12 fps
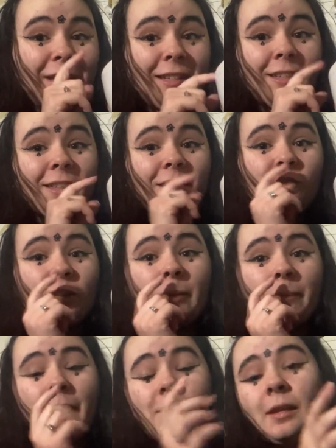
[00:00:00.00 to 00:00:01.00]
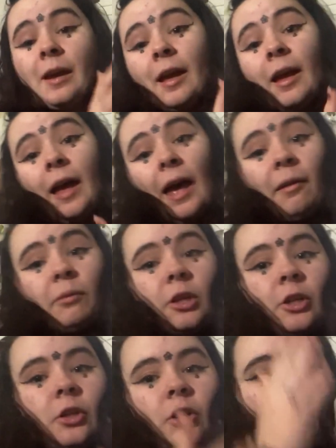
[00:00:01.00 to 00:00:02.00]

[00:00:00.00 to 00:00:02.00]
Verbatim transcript: into this drink because I wanted,